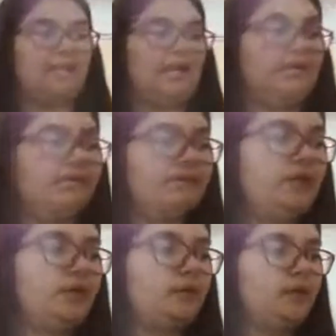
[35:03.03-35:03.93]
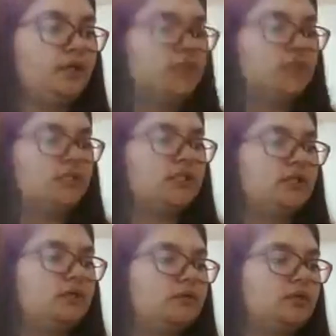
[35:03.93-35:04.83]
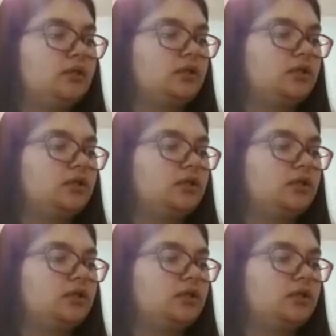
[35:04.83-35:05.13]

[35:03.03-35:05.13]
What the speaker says: I think we're going to stick with